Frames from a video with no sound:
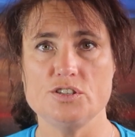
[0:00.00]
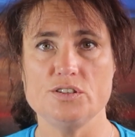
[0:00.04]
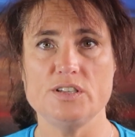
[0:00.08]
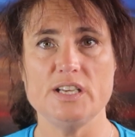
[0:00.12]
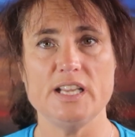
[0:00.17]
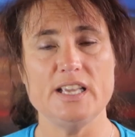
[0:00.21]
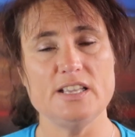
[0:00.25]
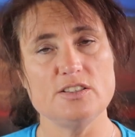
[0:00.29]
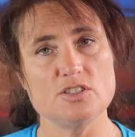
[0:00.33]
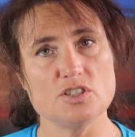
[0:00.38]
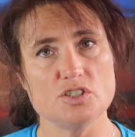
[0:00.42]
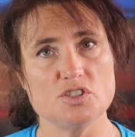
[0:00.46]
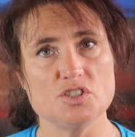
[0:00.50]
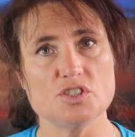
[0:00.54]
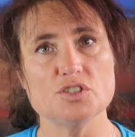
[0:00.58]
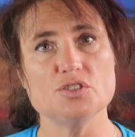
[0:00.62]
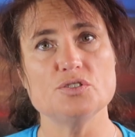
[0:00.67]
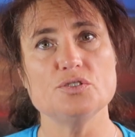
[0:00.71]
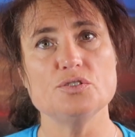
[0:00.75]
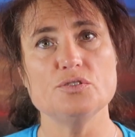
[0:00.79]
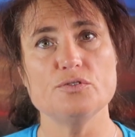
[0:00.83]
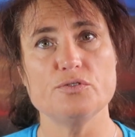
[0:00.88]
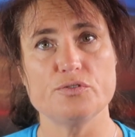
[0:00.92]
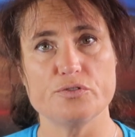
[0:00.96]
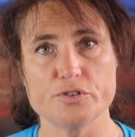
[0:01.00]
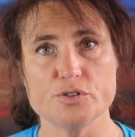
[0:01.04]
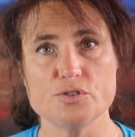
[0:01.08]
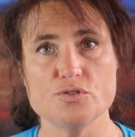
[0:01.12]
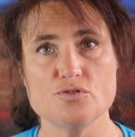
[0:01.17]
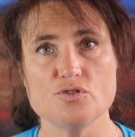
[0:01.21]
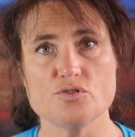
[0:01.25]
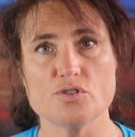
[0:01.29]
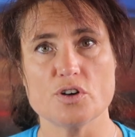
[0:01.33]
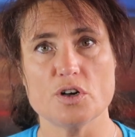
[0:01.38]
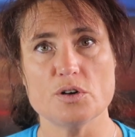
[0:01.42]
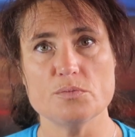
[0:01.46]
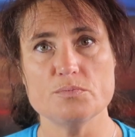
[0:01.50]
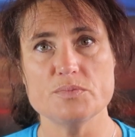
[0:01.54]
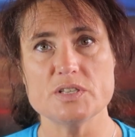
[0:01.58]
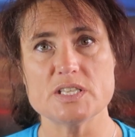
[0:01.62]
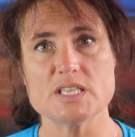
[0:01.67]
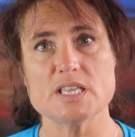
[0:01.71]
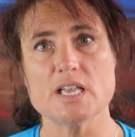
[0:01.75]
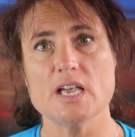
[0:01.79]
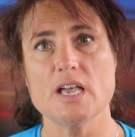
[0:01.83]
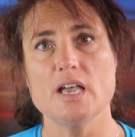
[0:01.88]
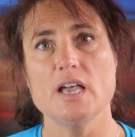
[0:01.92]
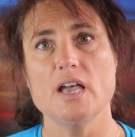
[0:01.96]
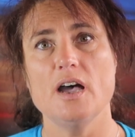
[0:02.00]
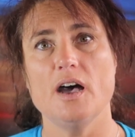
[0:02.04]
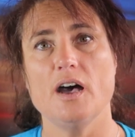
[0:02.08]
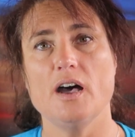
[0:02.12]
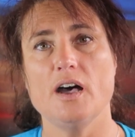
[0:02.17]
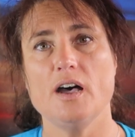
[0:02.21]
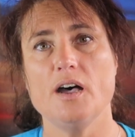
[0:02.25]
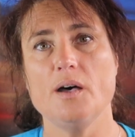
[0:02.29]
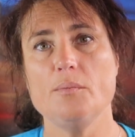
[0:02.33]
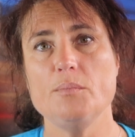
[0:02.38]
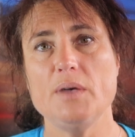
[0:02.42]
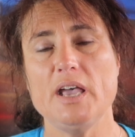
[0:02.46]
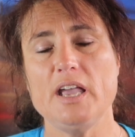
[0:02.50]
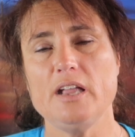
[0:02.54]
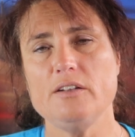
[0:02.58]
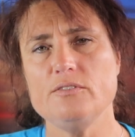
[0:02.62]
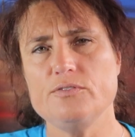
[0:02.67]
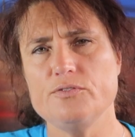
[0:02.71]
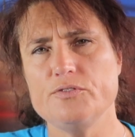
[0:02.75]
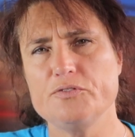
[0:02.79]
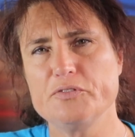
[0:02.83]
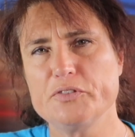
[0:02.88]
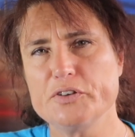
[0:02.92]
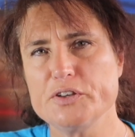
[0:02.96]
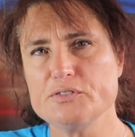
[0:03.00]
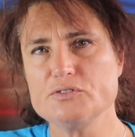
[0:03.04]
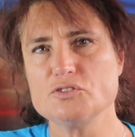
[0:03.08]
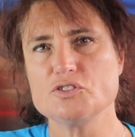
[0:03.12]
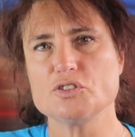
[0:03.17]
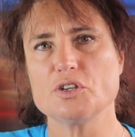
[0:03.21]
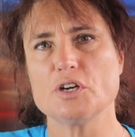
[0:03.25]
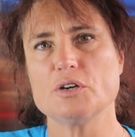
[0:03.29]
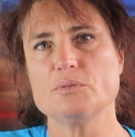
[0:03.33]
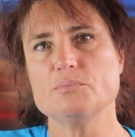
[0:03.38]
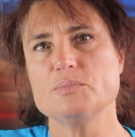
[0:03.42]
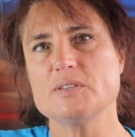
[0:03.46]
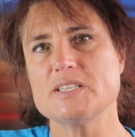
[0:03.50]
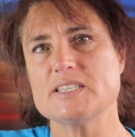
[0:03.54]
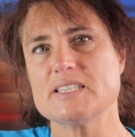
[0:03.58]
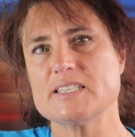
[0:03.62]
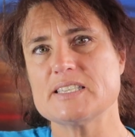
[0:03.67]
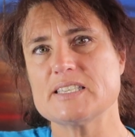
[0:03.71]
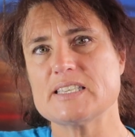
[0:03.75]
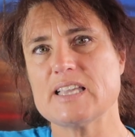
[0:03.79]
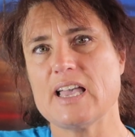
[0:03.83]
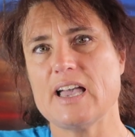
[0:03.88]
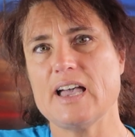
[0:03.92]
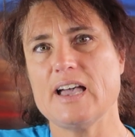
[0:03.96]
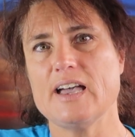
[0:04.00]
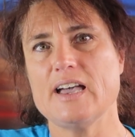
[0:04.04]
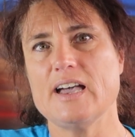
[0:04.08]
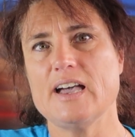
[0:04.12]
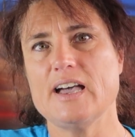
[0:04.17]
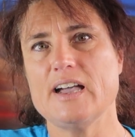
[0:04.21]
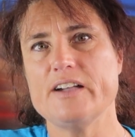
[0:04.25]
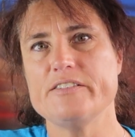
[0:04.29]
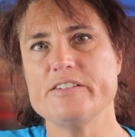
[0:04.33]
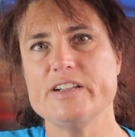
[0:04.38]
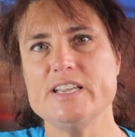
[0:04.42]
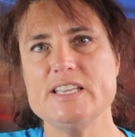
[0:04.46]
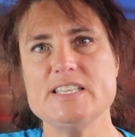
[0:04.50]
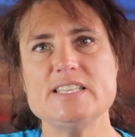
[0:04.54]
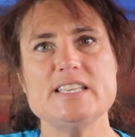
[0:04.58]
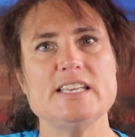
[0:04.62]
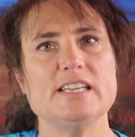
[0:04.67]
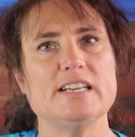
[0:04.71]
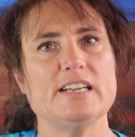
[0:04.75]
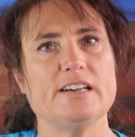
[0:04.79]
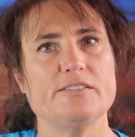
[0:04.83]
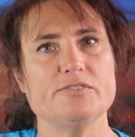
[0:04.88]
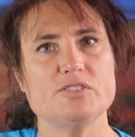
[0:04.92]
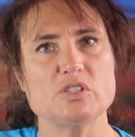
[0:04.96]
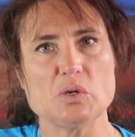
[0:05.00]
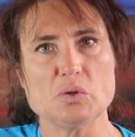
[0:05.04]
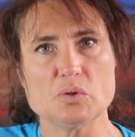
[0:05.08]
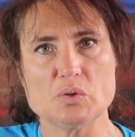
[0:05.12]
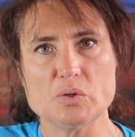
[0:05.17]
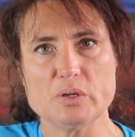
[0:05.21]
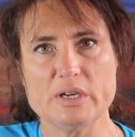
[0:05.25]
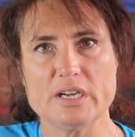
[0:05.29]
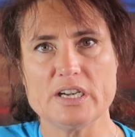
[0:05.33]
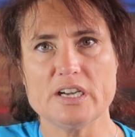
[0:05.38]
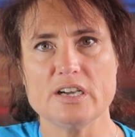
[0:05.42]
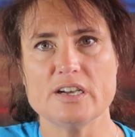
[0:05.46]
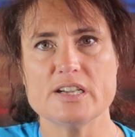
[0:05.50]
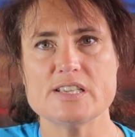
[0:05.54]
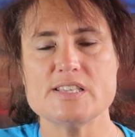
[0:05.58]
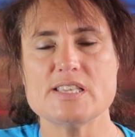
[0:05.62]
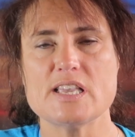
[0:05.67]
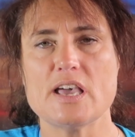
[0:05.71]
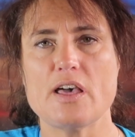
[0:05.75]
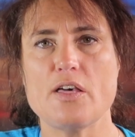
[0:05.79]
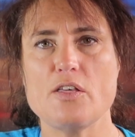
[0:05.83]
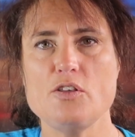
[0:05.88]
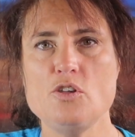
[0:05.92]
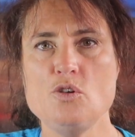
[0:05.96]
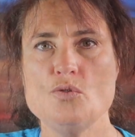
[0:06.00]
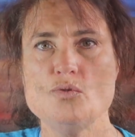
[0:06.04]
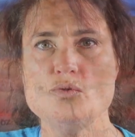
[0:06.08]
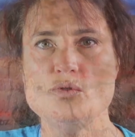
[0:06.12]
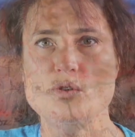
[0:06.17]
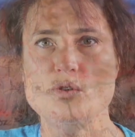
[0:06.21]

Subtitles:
You need to do food drops, and food drops are easy enough to organize. You